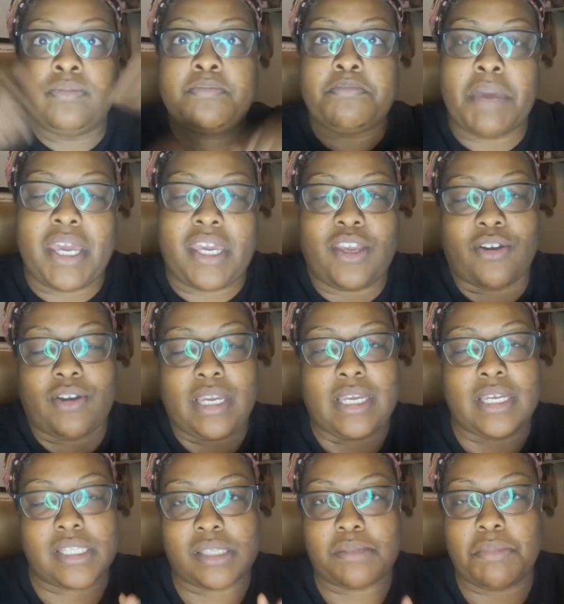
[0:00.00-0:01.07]
make your
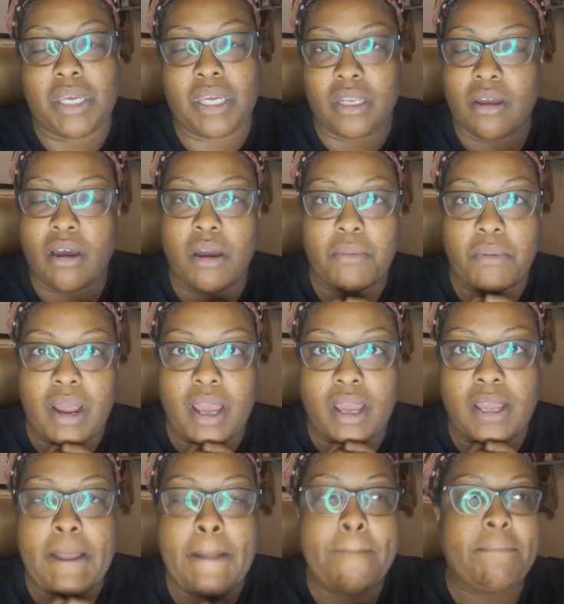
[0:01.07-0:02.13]
ends meet. All
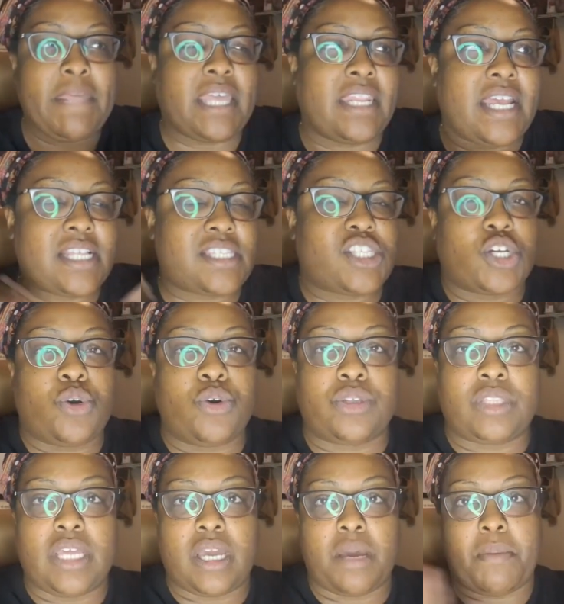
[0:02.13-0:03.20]
right. And that's the cool
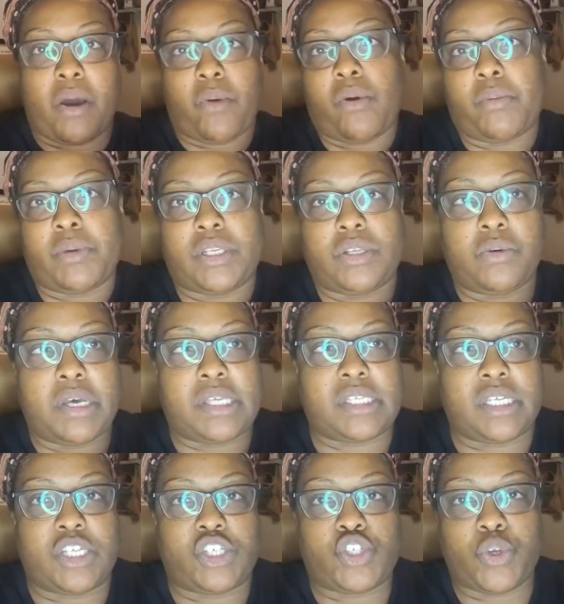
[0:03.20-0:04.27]
thing about what we do as
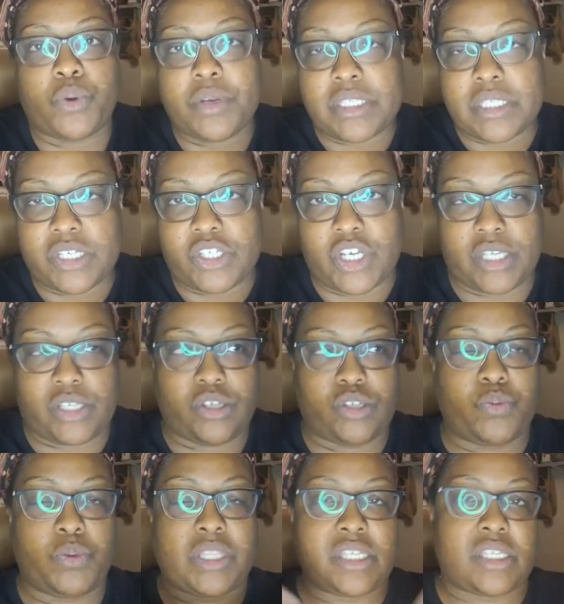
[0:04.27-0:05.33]
an insurance
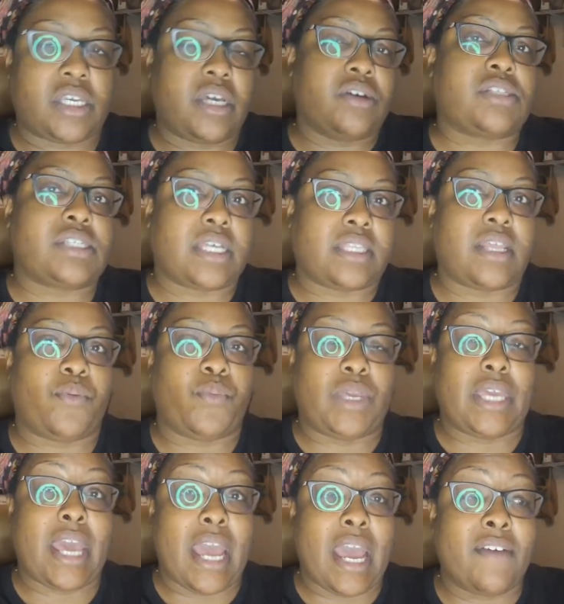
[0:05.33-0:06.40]
adjusters with the skill set that
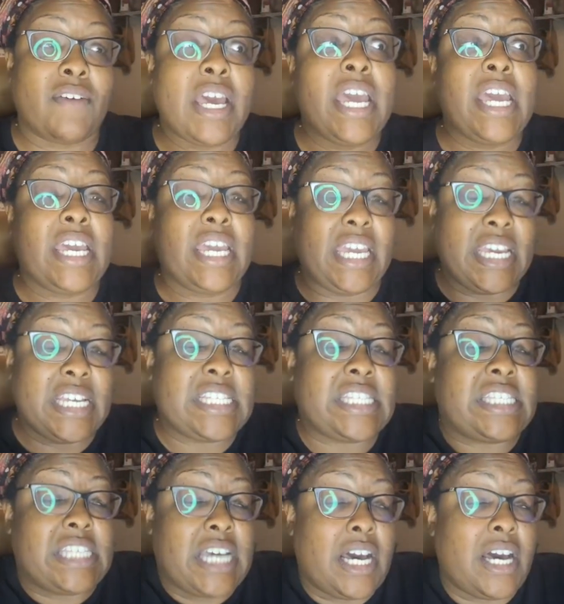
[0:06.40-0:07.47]
we have.
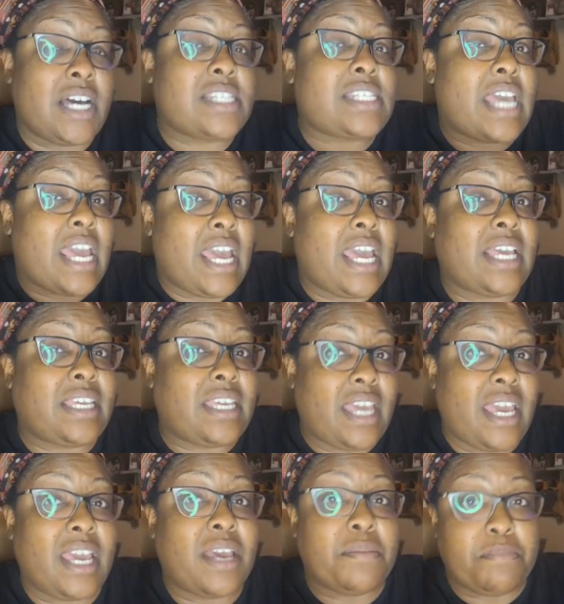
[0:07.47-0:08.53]
It does and
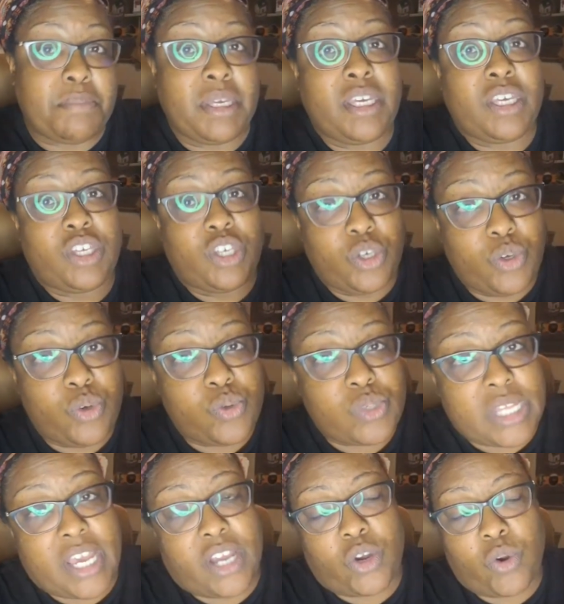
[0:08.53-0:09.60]
can be
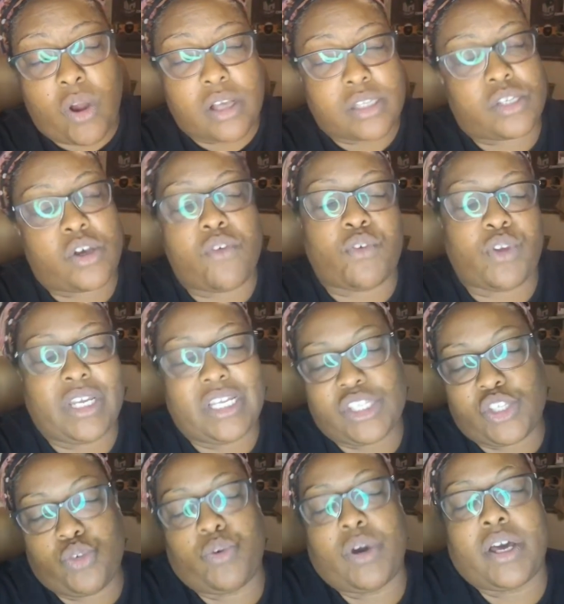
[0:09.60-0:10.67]
used and cross over
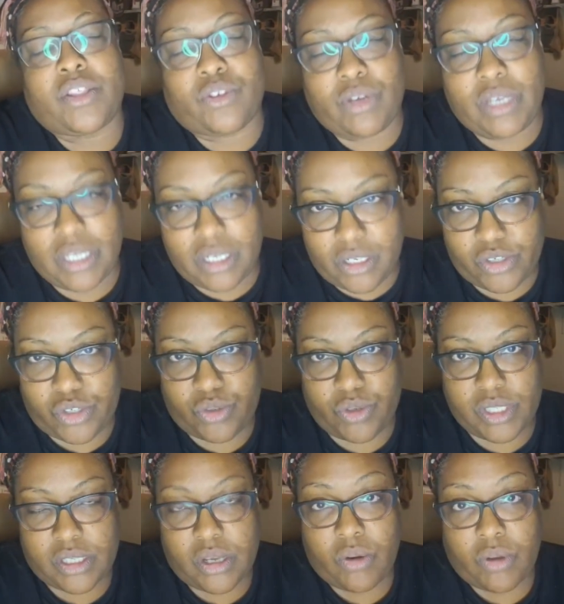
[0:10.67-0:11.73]
into other
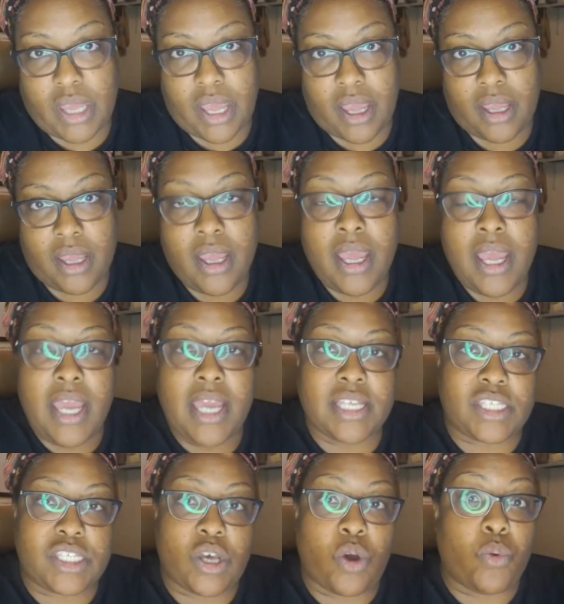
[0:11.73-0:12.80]
industries. Okay.
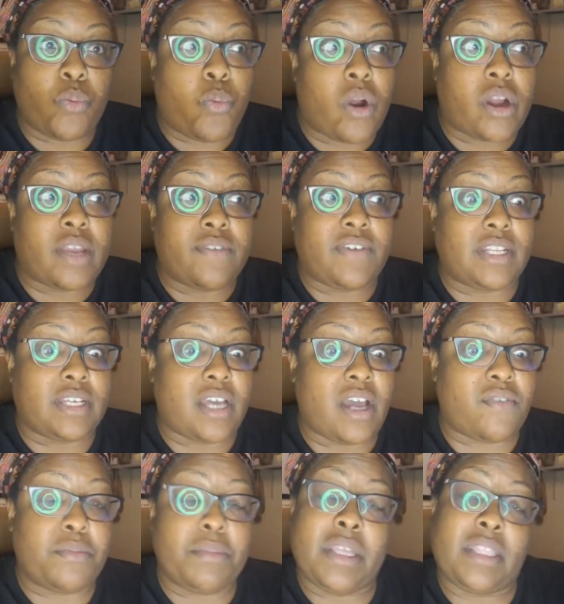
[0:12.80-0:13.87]
And so working for the
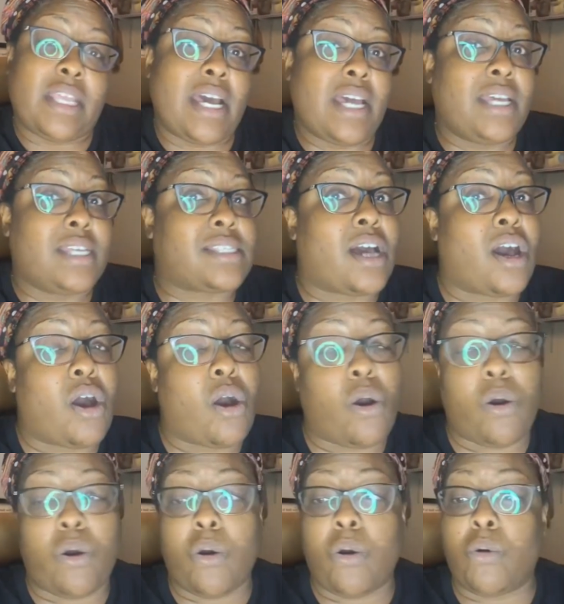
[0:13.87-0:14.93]
government, that is a
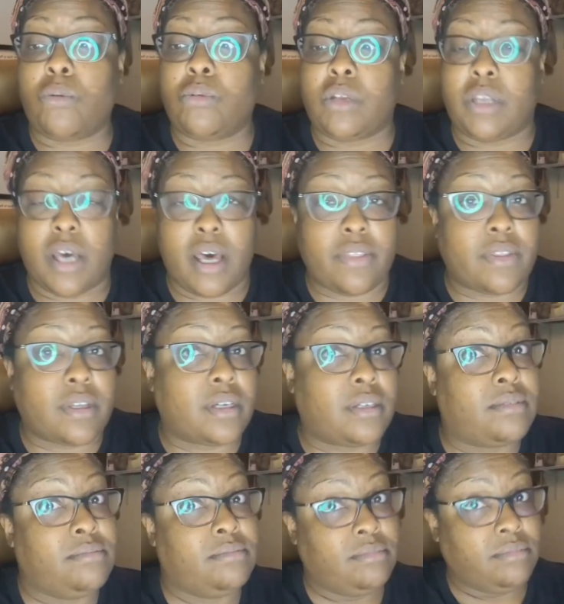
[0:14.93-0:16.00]
whole nother